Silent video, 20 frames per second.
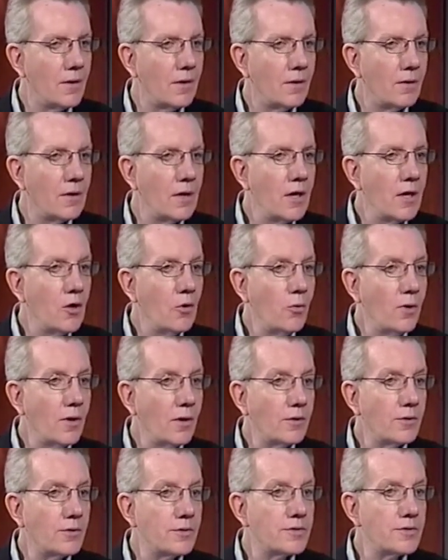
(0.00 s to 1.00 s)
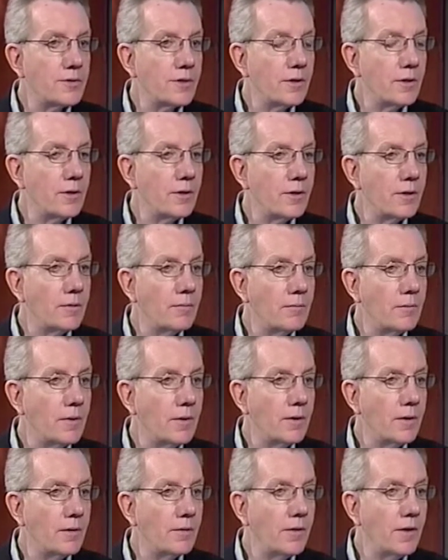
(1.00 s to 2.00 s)
Yeah. Well, of course,
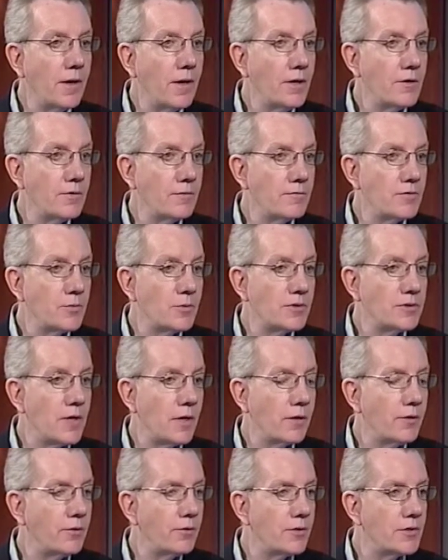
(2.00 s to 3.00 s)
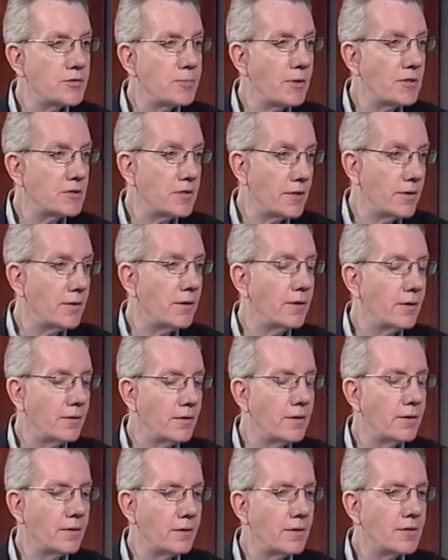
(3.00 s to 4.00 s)
the natives will tell you, and especially
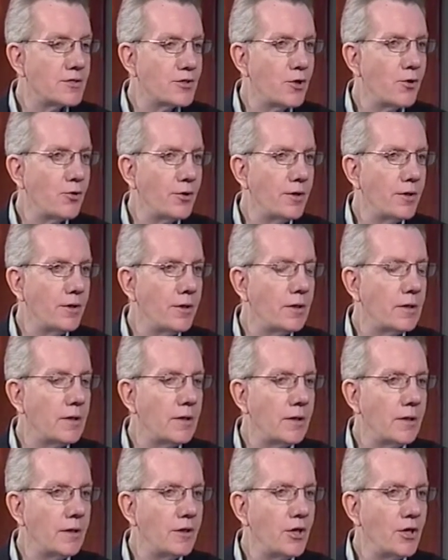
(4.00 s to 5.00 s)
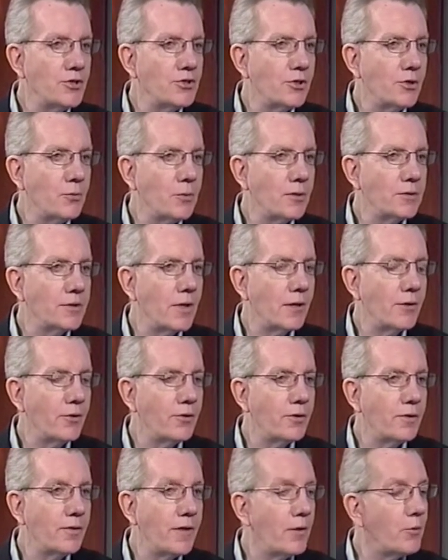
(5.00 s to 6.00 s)
the Stoney Nation will tell you
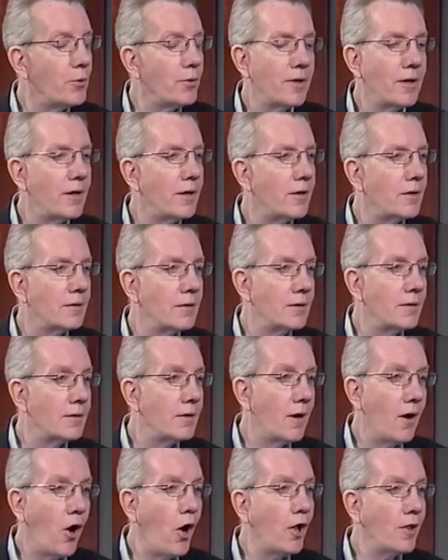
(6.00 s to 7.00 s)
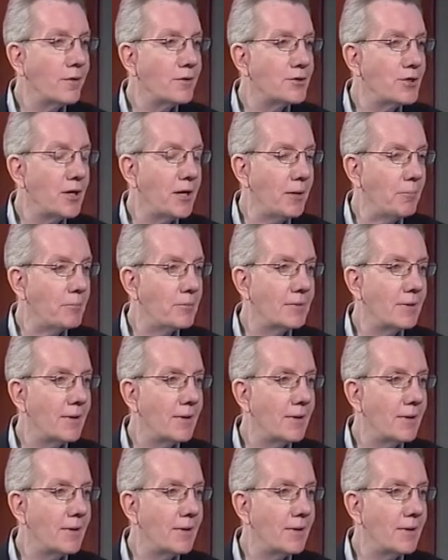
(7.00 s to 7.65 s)
that they were there all the time,